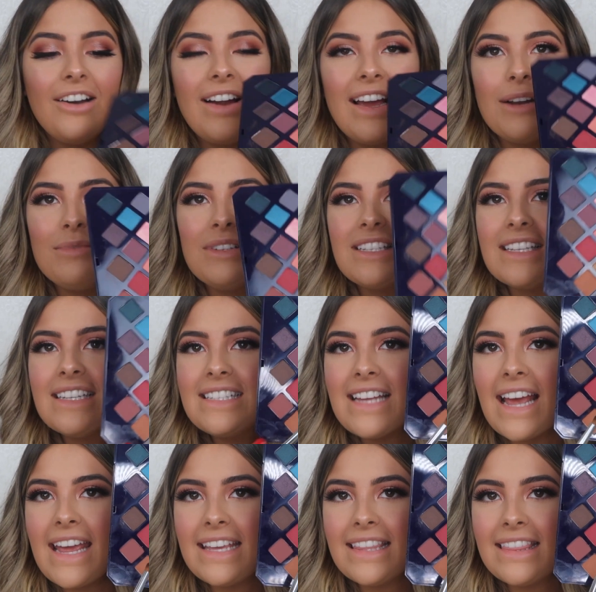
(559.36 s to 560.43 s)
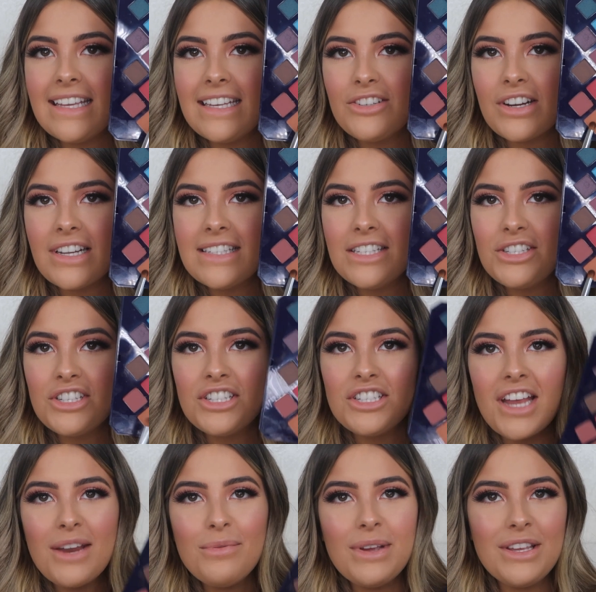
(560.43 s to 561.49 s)
All right, I'm just gonna take the transition
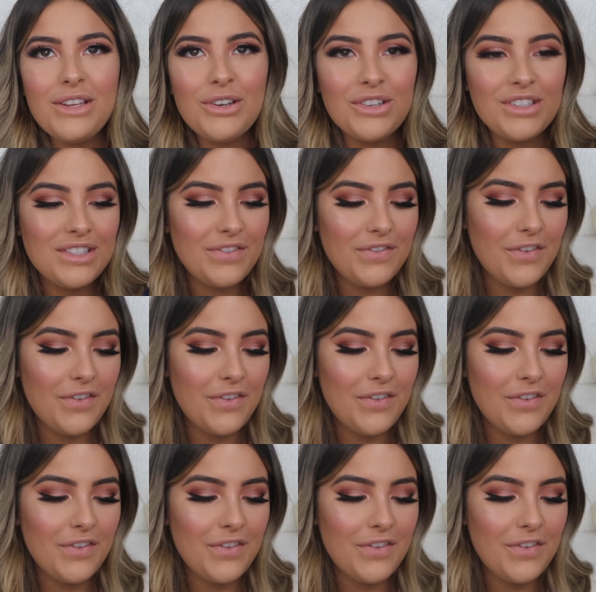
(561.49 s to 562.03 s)
shade we used